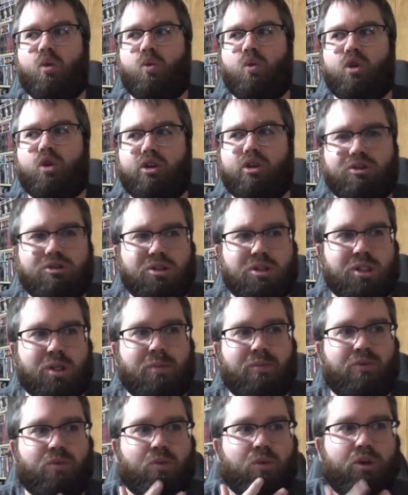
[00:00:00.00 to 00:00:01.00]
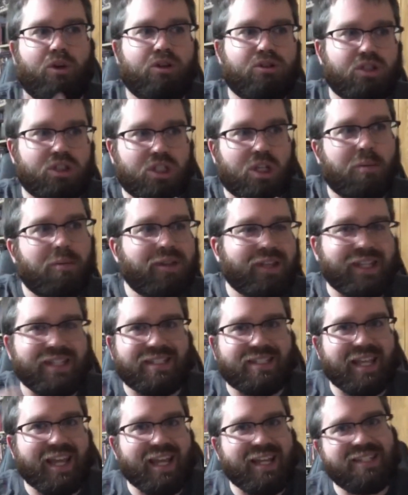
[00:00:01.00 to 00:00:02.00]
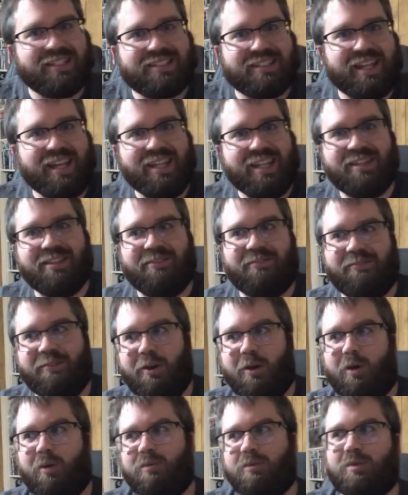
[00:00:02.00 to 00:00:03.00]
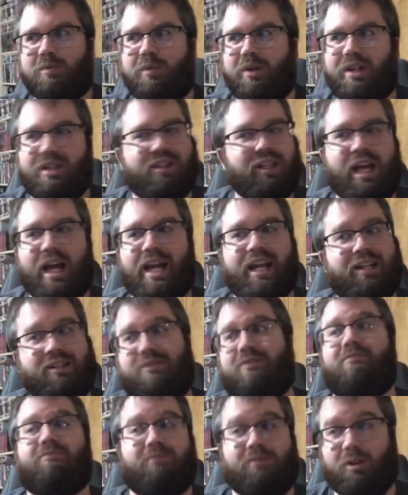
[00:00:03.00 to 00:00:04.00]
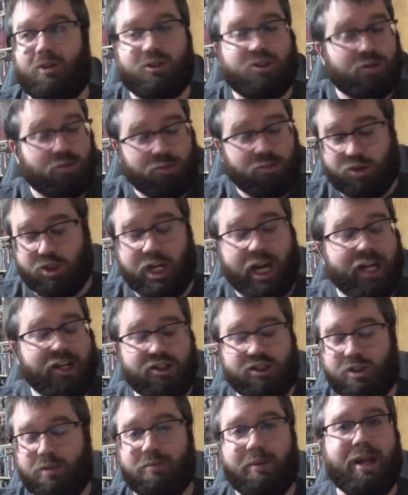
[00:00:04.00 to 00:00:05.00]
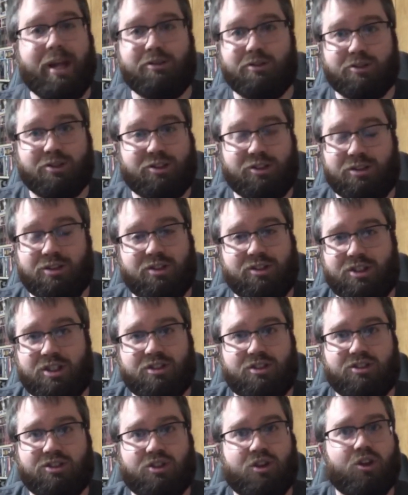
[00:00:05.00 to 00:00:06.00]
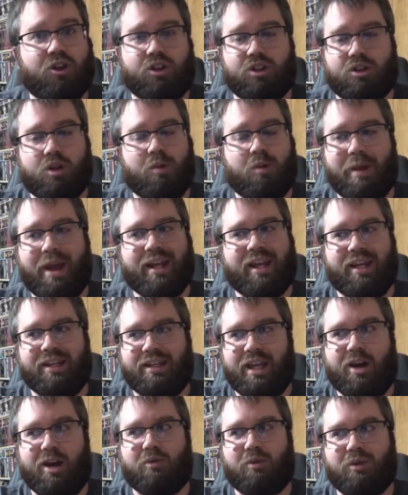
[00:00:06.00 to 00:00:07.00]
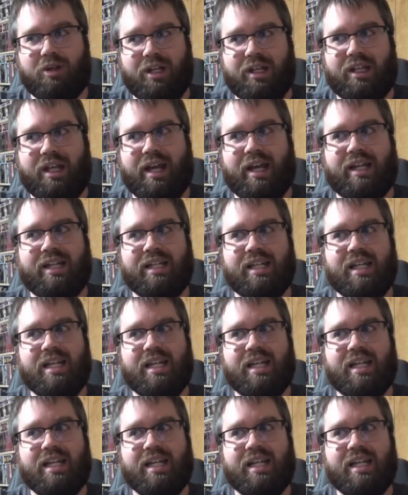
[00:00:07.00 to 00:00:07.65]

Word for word: used to some of these things in the films, but like there's some changes and major decisions they're making that are really like